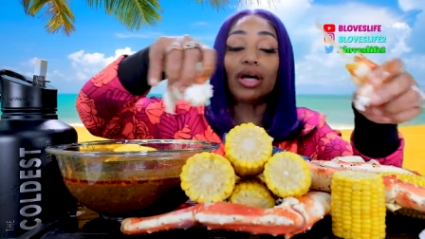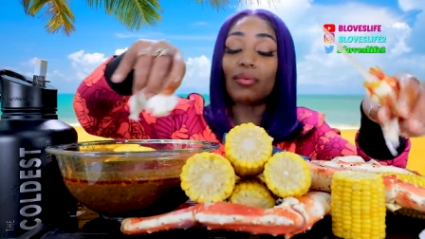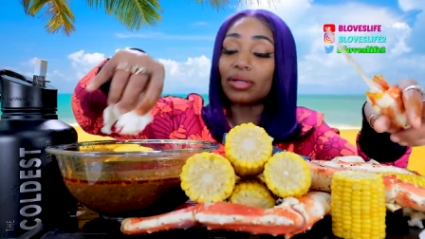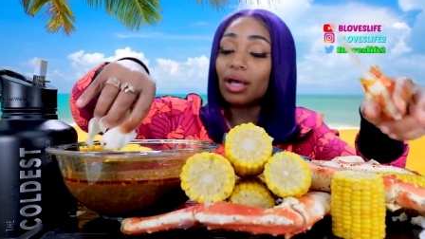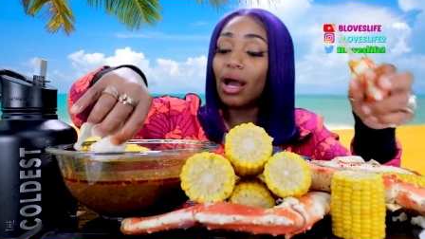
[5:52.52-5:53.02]
know
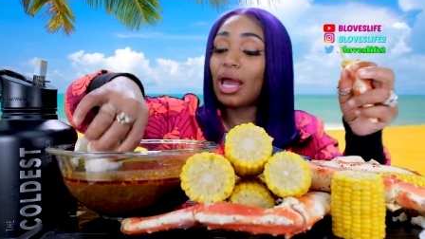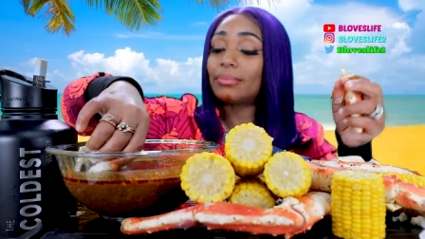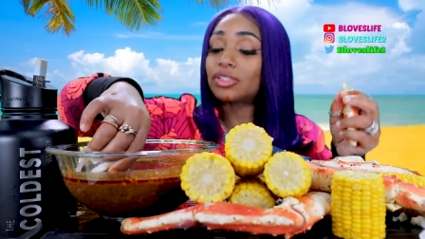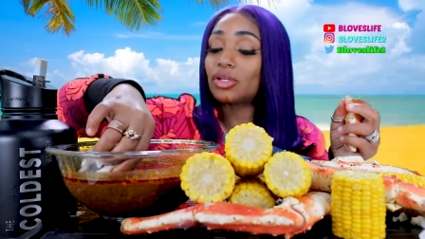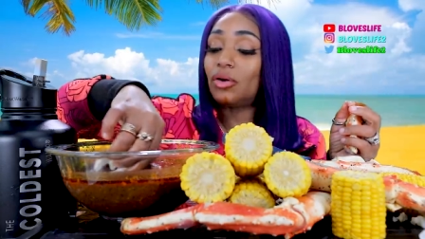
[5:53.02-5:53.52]
what y'all
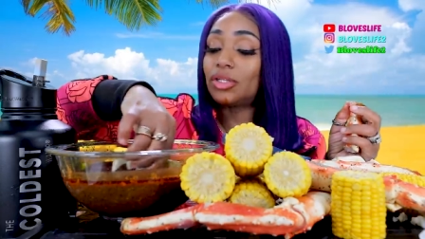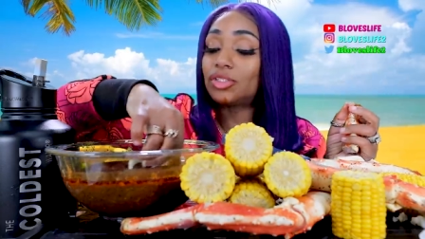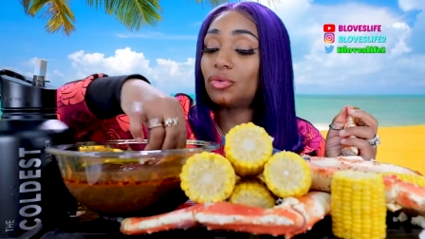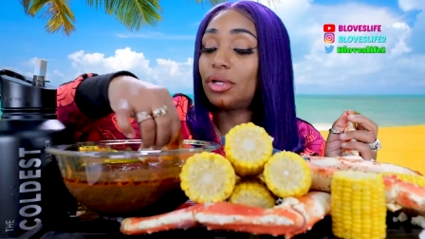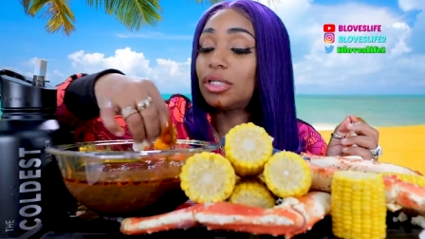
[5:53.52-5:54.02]
i'm so
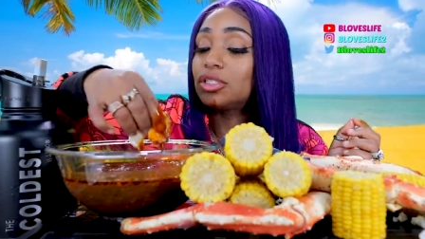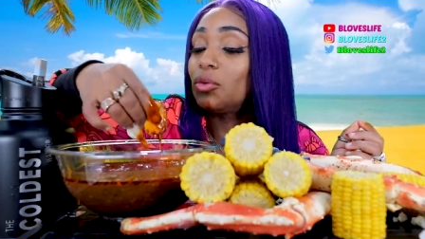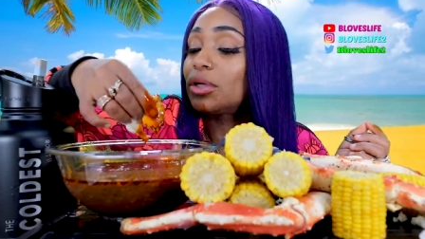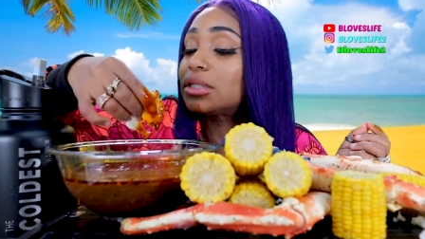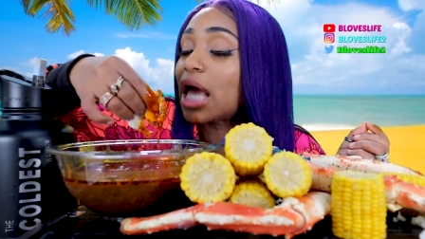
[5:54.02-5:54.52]
enjoying these
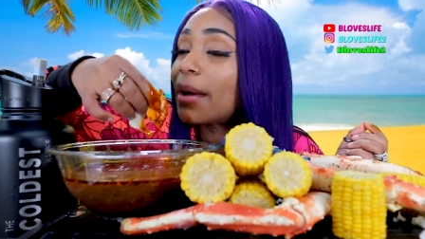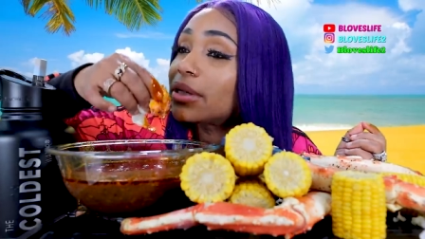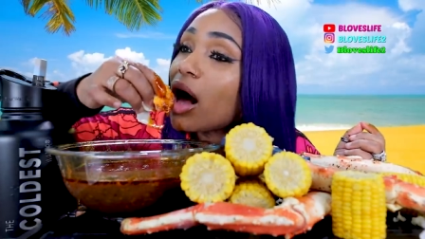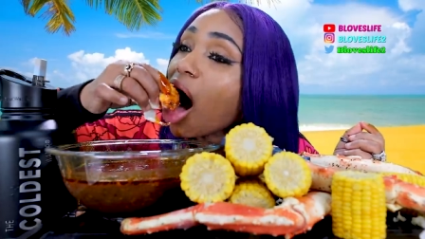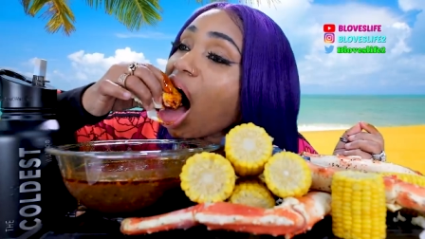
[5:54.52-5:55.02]
doing these
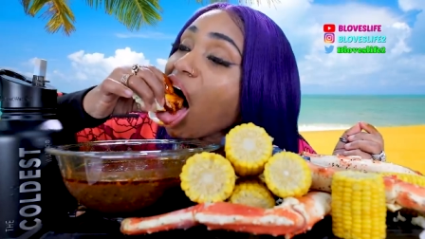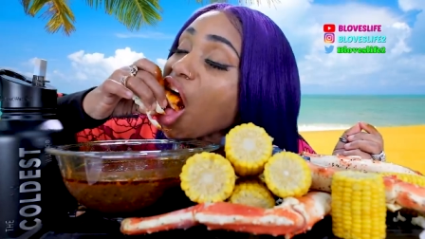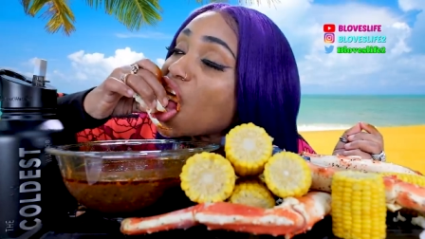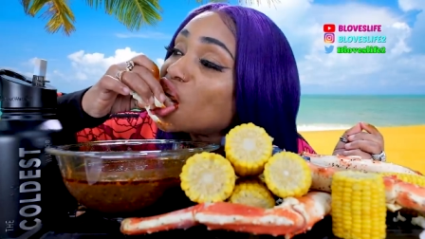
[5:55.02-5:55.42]
cameo